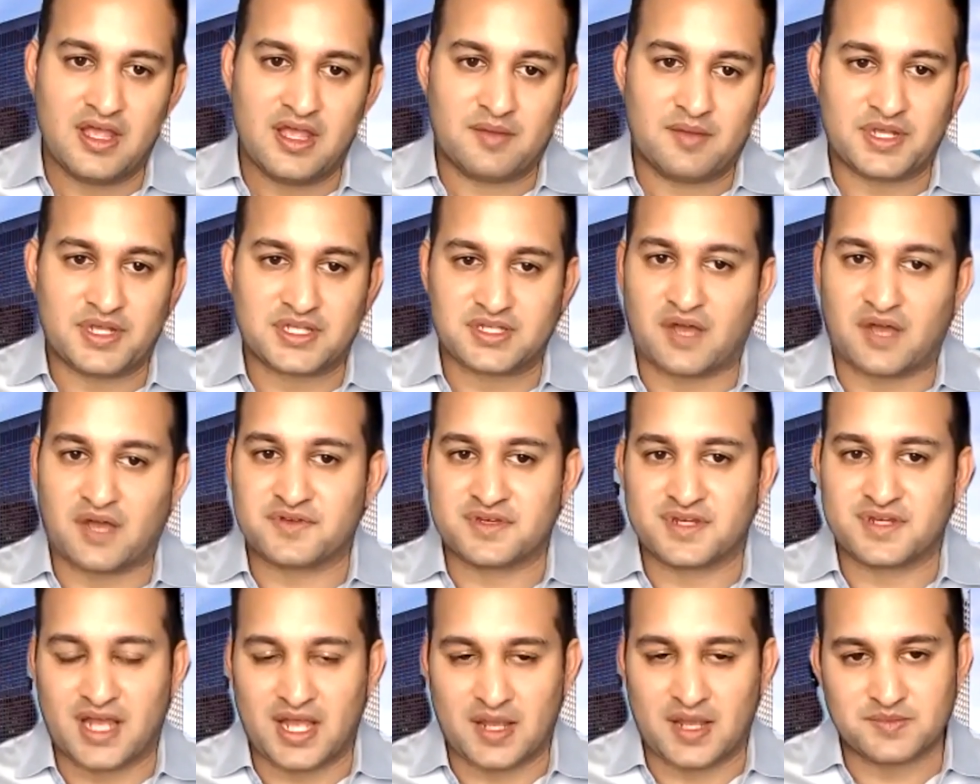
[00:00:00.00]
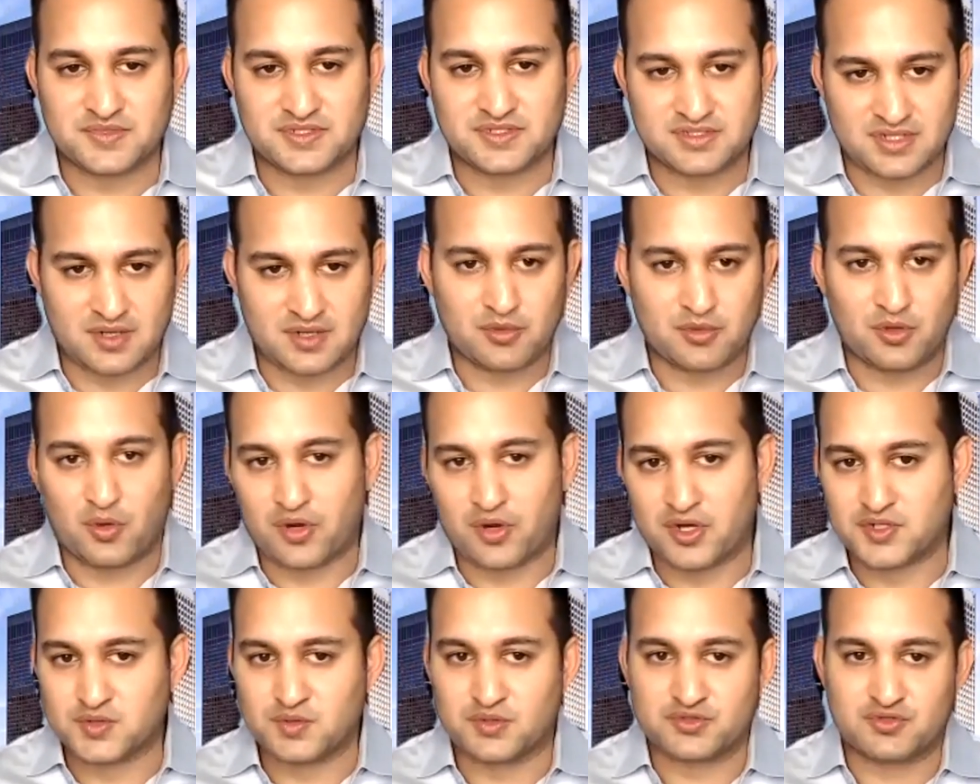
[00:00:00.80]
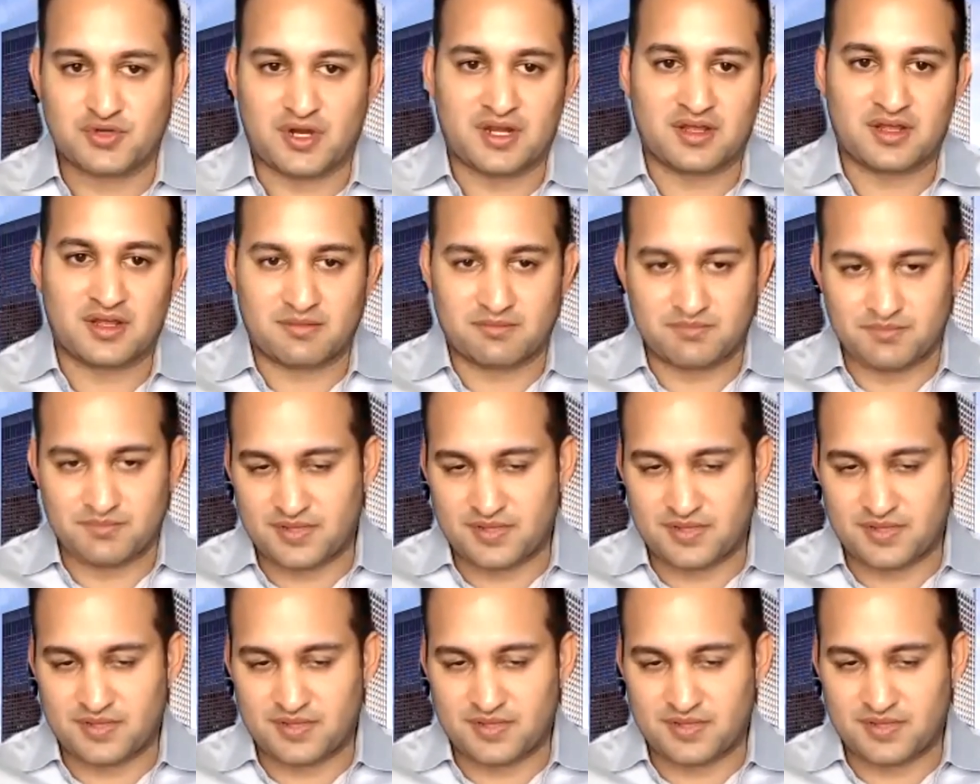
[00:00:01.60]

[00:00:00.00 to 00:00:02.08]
because oftentimes some lawyers will try to